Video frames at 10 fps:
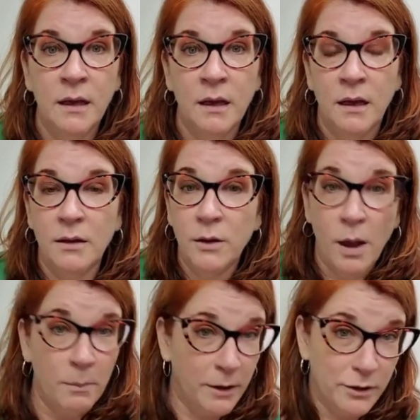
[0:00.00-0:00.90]
A
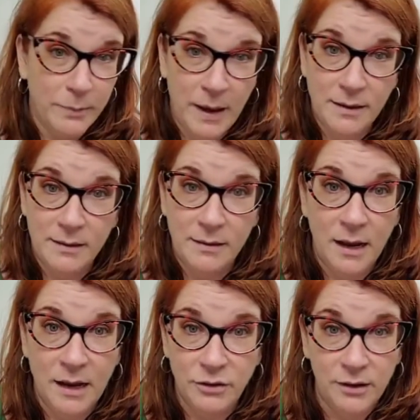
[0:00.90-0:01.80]
bigger space. And
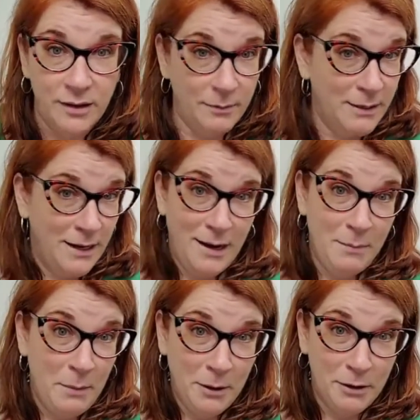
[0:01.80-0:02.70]
actually, I'm sitting in
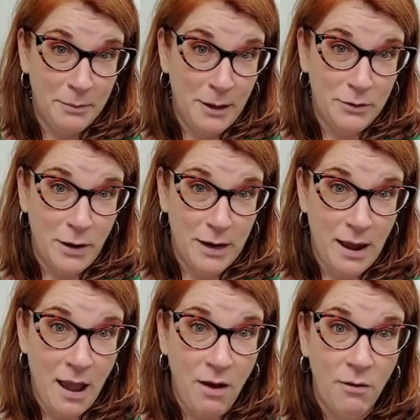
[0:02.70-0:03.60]
my bigger space right
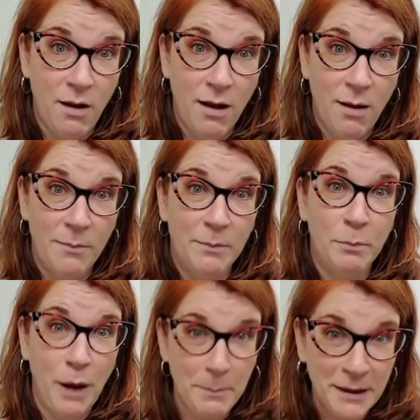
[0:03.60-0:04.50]
now,
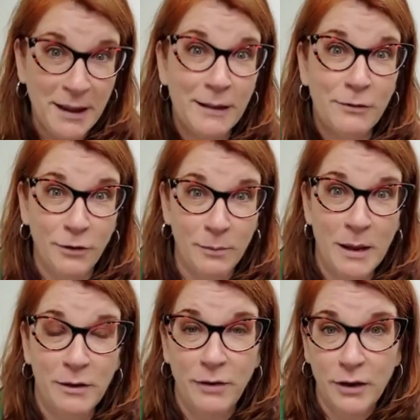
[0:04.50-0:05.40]
prepping it for
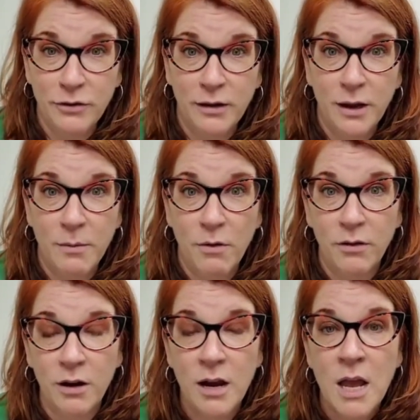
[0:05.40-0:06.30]
manufacturing to come
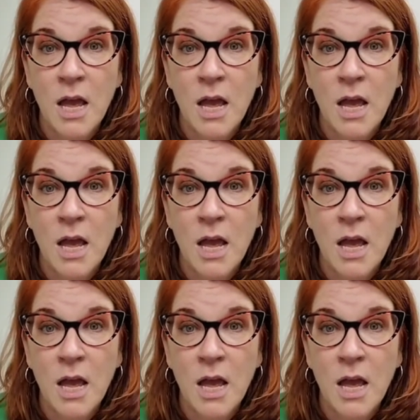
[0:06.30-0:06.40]
over.